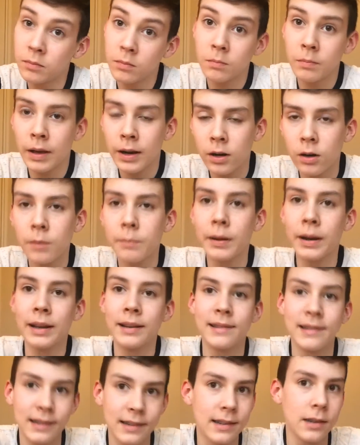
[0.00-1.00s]
better, but a
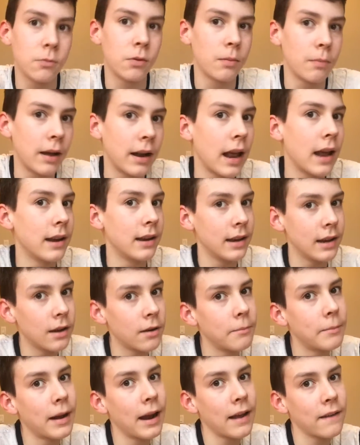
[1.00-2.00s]
16 would have been ideal,
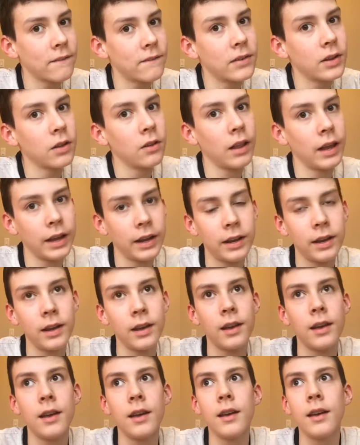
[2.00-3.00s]
but I feel like
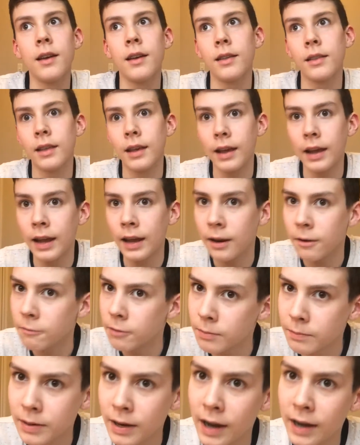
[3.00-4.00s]
the 8
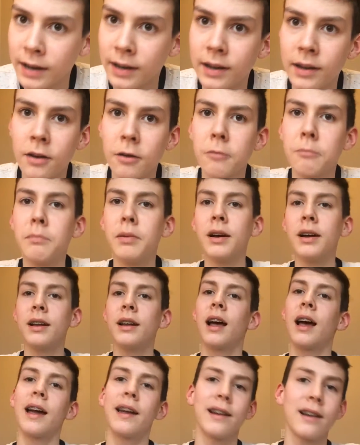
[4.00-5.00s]
would be ideal, but
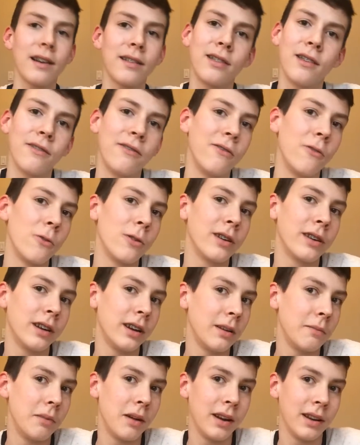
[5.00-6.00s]
I got the 4
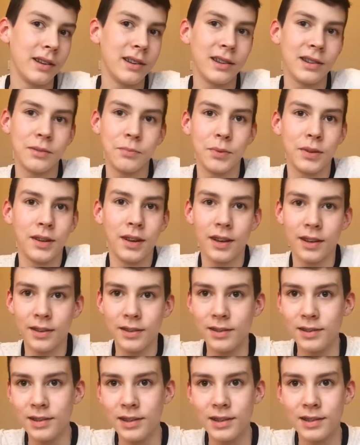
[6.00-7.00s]
gigabyte just because
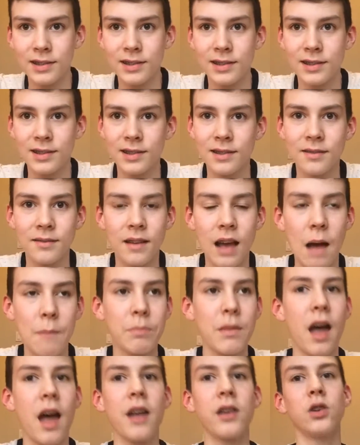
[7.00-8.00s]
I'm
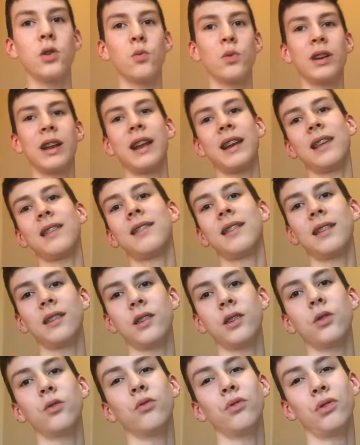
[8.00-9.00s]
not doing anything
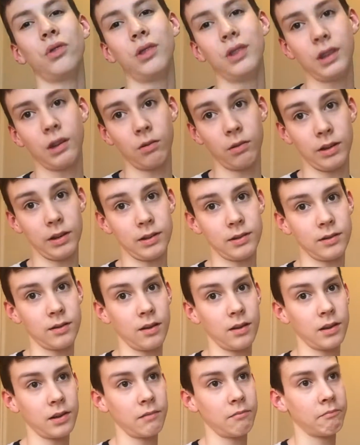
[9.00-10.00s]
too serious
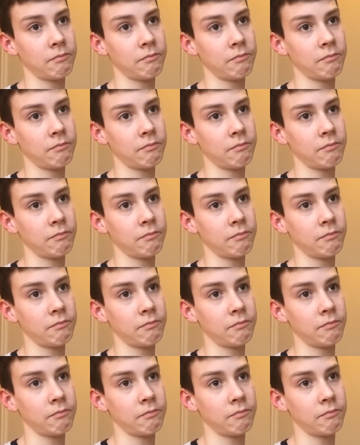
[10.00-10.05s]
on it.